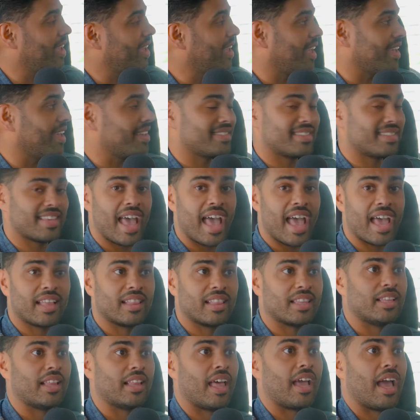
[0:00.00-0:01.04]

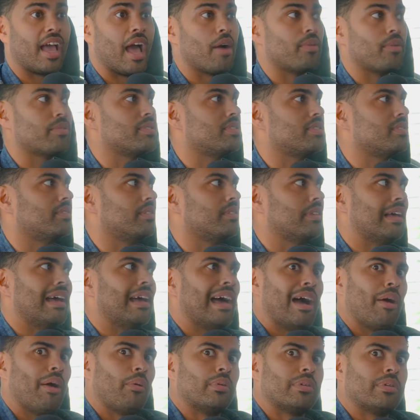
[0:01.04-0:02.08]
Exactly. I
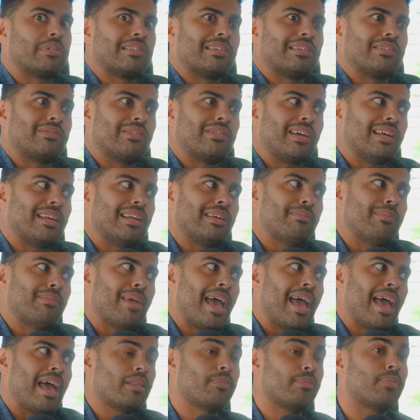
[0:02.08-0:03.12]
wasn't great at
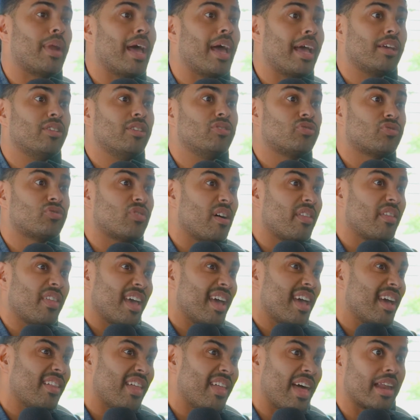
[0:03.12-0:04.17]
math, but I can draw the
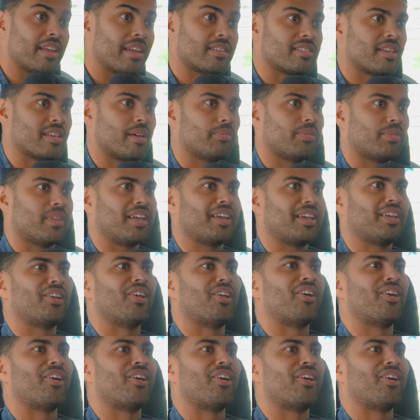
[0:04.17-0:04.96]
hell out of something.